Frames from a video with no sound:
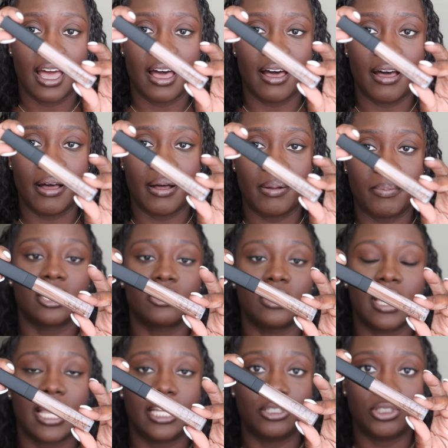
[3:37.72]
Um,
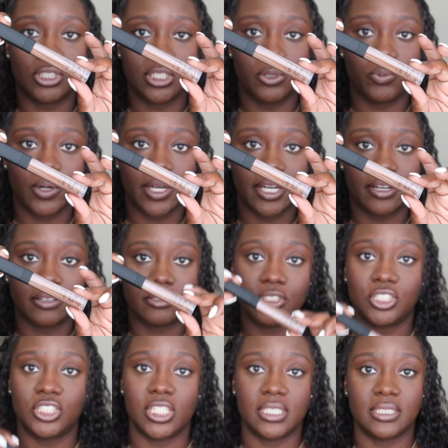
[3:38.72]
I usually wear
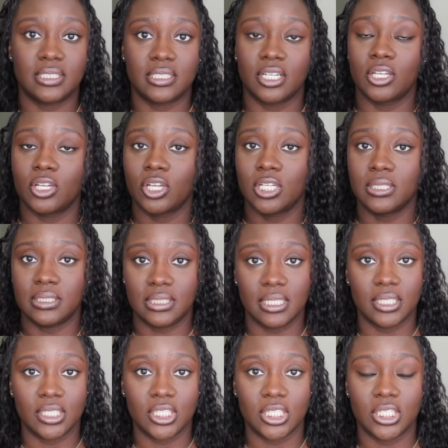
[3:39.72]
just
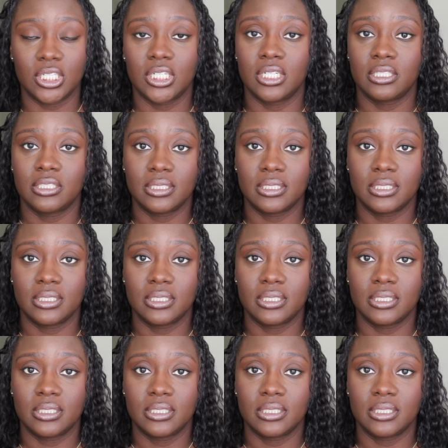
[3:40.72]
concealer,